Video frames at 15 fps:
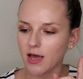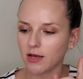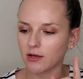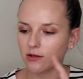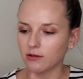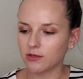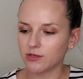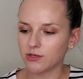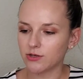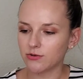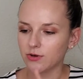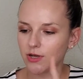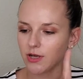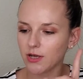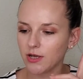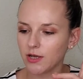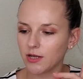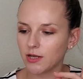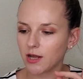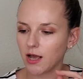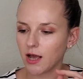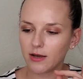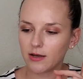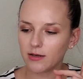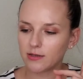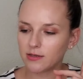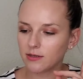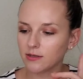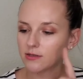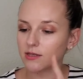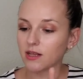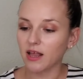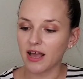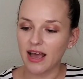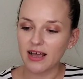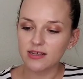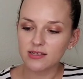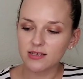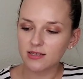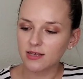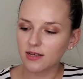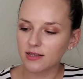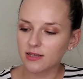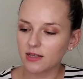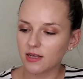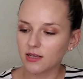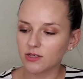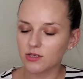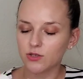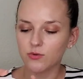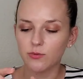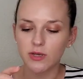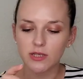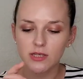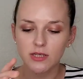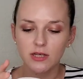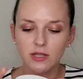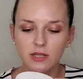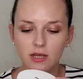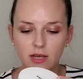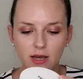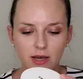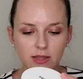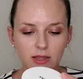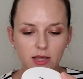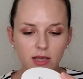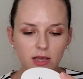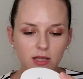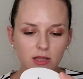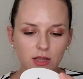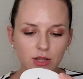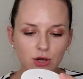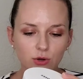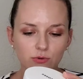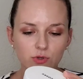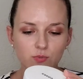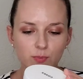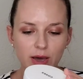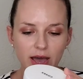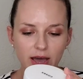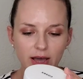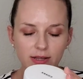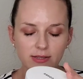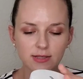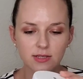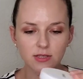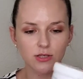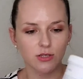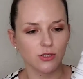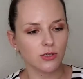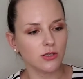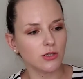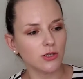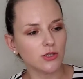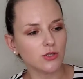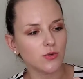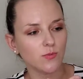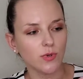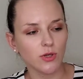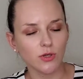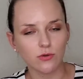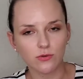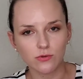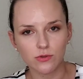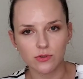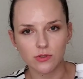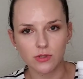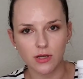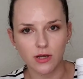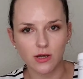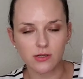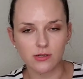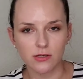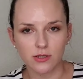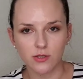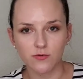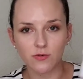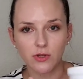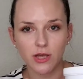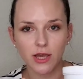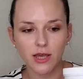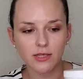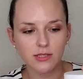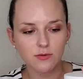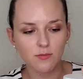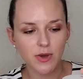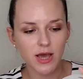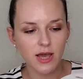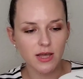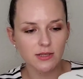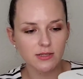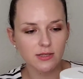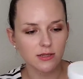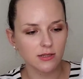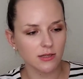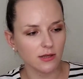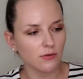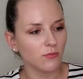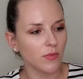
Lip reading: glycerine, salicylic acid, I think. So basically I think those pads need to be used as exfoliating pads, I think